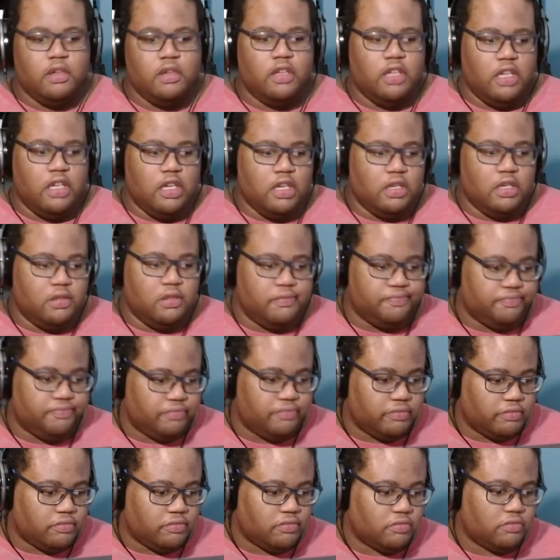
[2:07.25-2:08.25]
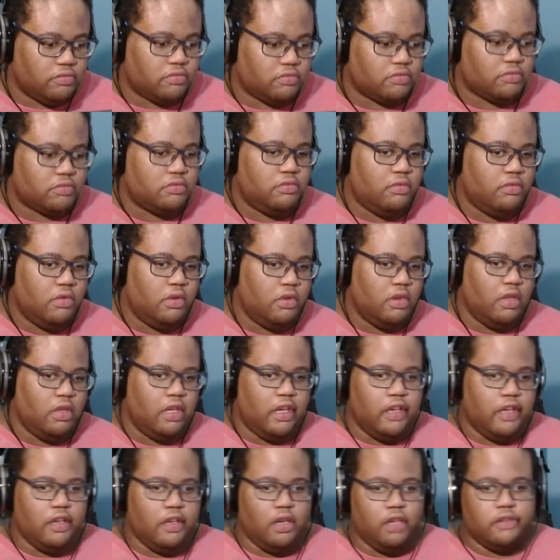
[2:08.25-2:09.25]
And
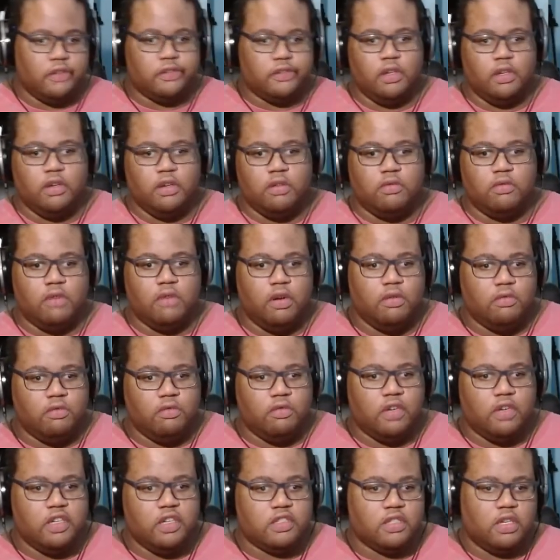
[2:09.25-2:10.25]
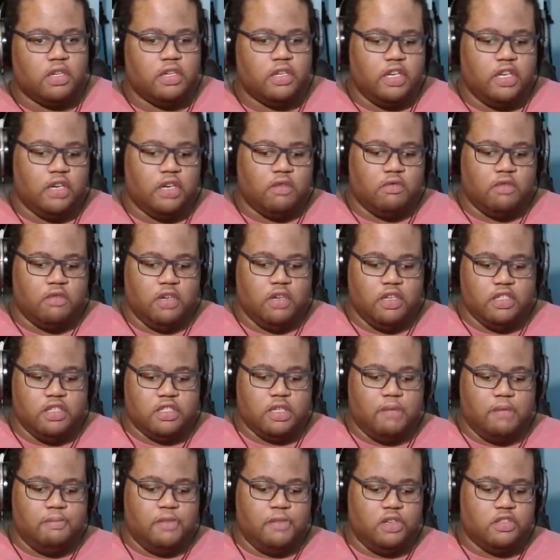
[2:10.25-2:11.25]
also what was on here was
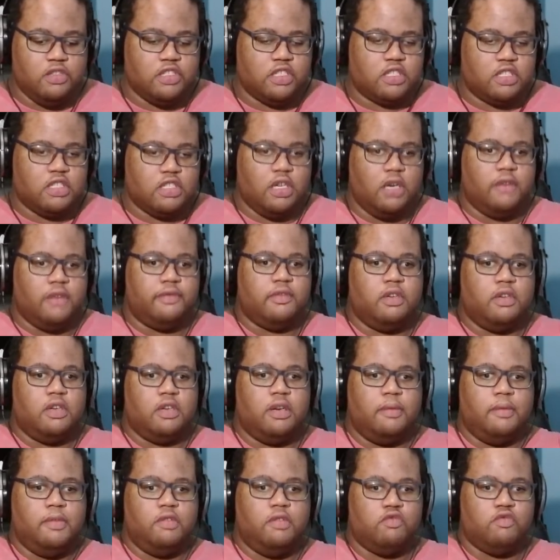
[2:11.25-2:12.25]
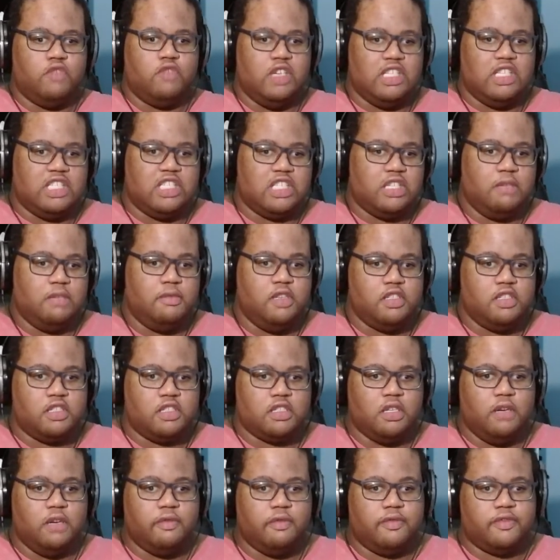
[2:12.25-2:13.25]
a music software. Was a music
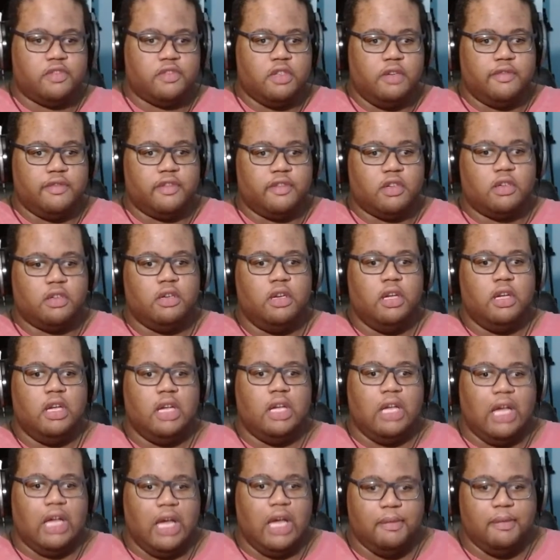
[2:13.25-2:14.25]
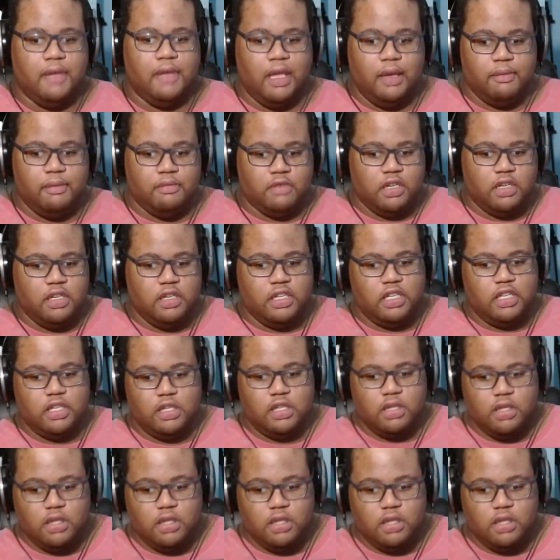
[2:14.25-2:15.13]
server. I'm running